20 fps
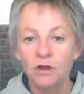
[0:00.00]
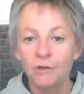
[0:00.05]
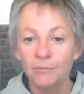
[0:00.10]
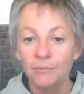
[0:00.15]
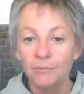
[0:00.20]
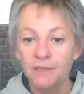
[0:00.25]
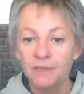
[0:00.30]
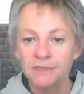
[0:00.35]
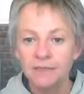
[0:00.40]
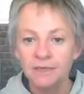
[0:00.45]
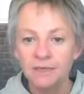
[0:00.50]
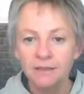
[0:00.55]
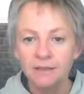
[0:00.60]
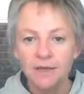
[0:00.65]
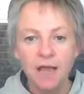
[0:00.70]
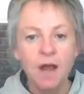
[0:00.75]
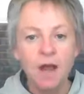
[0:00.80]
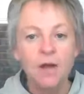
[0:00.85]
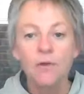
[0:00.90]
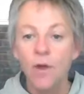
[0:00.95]

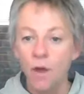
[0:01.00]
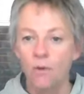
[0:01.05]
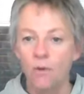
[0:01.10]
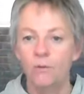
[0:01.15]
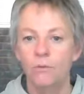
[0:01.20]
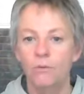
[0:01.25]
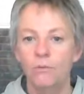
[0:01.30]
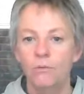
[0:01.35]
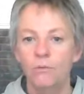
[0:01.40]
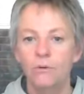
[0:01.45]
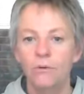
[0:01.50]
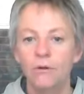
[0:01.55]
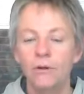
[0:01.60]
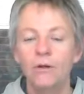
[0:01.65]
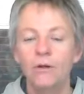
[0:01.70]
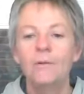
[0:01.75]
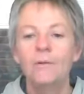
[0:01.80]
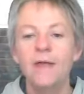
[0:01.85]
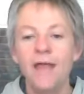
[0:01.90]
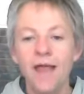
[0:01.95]
competing? No.
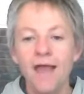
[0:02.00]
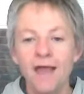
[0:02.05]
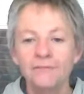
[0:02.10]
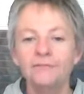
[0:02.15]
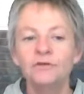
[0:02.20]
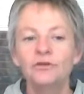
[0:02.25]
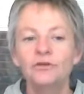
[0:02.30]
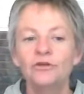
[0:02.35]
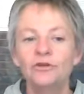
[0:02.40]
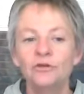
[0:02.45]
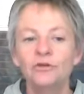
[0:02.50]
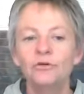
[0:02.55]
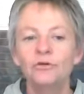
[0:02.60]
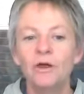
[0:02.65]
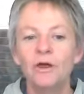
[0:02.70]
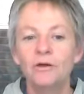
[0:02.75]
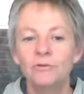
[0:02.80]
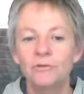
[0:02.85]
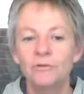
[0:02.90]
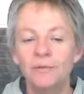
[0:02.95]
We have to
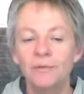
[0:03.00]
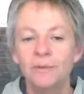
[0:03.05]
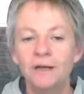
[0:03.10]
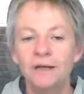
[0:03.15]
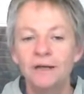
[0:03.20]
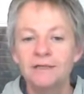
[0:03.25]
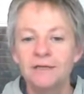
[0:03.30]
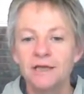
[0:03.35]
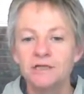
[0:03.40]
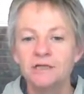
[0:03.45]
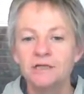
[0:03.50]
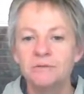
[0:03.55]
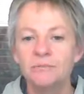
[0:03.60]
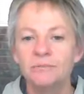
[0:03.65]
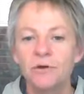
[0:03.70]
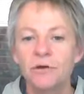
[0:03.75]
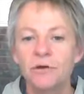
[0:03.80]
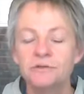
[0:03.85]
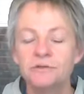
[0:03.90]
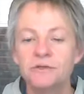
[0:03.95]
do a rehabilitation
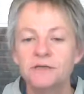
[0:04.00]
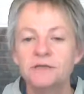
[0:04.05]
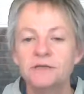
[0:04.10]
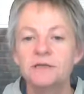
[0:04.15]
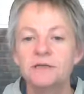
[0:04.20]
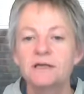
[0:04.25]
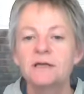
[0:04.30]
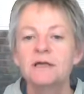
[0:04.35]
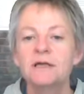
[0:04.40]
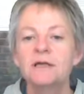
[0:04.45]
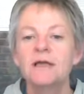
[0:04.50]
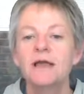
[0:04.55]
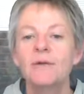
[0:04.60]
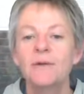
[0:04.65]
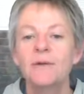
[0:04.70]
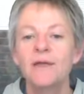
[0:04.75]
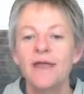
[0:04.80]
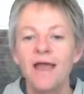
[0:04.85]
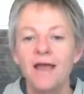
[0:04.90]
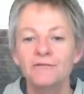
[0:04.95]
process,
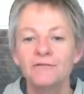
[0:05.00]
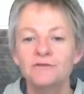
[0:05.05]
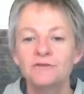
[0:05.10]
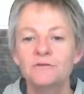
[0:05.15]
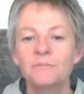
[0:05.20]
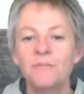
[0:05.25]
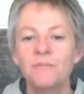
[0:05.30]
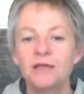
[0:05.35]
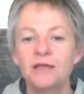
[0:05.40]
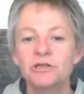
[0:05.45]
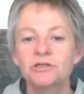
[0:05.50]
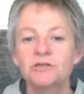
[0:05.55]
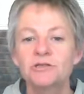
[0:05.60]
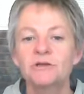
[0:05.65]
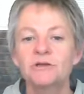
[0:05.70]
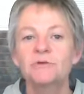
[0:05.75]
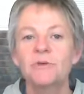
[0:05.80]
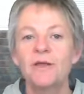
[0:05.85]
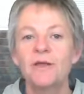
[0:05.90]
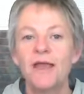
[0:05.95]
and we have to make
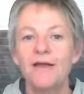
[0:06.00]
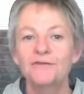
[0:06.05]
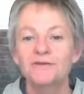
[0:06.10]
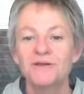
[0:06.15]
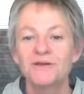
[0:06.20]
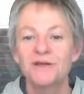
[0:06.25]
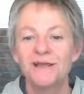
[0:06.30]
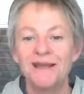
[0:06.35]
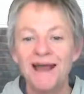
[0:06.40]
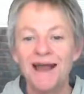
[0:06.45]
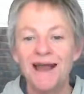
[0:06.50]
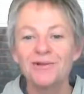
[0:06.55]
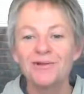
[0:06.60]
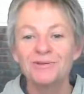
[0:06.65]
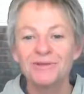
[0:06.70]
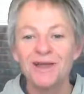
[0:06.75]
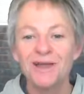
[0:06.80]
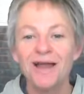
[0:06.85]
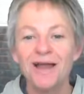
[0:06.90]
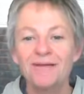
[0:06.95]
sure, we have to allow
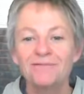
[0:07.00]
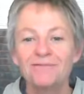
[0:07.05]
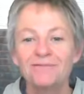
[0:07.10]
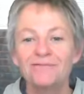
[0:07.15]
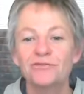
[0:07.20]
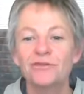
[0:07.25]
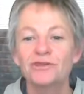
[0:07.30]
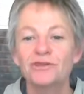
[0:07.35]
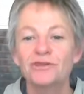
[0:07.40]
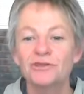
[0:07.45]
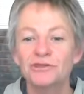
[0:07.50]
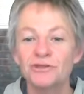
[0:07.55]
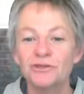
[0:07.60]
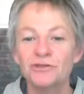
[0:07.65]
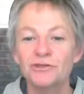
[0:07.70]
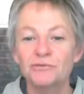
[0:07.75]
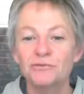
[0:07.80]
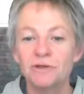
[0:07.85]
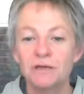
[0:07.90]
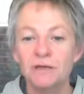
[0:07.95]
time for the
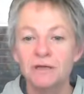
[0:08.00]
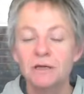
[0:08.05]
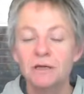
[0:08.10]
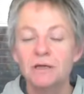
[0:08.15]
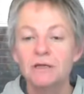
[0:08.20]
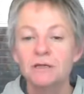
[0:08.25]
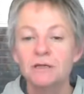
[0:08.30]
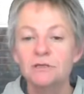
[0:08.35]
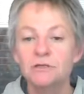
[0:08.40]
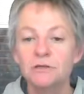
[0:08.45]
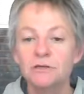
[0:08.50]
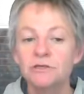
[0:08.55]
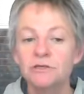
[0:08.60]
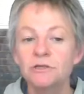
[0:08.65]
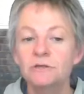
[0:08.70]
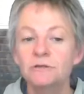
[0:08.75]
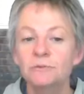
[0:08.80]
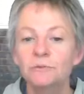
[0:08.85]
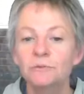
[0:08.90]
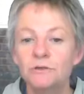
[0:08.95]
surgery, the
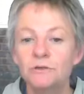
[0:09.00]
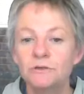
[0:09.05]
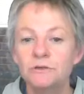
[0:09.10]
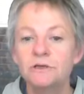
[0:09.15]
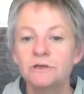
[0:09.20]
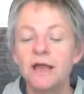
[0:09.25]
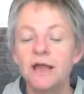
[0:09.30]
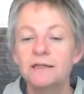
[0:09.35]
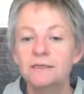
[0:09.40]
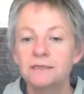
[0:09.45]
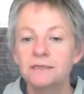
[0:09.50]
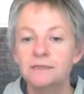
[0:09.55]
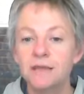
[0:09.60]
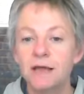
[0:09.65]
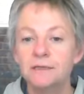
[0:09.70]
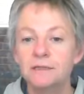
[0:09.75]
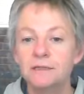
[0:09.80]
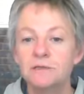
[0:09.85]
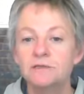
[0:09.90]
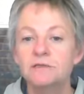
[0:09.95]
surgical wound and
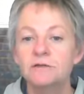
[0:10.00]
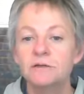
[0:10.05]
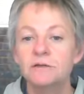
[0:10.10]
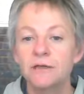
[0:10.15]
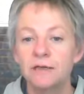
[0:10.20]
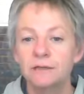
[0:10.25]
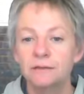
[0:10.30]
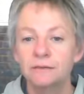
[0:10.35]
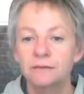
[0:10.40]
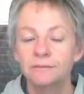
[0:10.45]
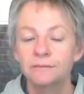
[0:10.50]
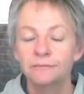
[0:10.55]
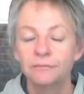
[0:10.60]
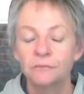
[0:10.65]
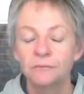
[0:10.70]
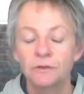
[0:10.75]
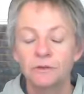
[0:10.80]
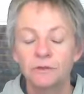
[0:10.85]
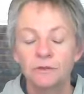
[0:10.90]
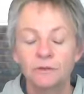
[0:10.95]
site to heal.
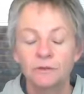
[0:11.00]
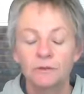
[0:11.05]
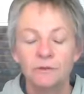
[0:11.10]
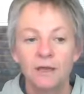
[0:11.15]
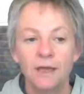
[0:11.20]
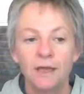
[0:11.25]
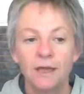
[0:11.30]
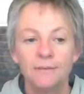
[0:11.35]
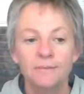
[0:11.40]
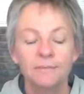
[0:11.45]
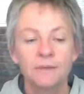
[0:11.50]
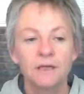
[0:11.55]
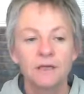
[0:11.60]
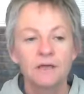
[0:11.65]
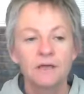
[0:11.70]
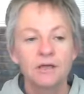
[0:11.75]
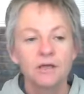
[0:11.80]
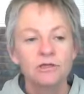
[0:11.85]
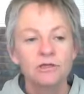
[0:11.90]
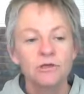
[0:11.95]
Okay,
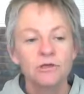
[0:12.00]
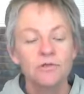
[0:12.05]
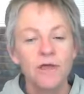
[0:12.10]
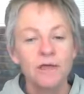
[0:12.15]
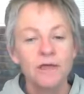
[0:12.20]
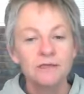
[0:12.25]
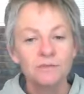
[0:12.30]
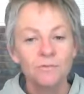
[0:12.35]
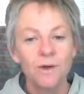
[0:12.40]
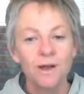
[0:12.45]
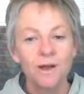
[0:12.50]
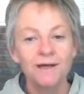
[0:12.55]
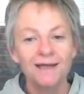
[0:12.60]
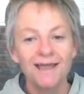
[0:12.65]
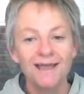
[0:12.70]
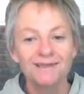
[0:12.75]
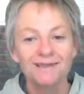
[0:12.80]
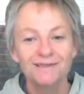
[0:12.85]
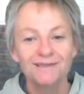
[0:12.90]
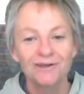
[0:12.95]
so that's one
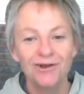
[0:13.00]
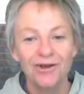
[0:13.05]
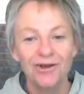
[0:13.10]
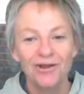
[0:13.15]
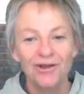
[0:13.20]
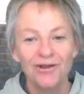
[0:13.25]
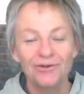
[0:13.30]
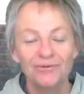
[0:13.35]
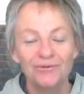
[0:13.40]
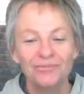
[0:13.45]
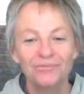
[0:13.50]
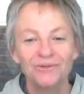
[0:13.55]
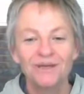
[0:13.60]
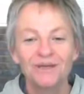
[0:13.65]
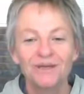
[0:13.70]
case scenario.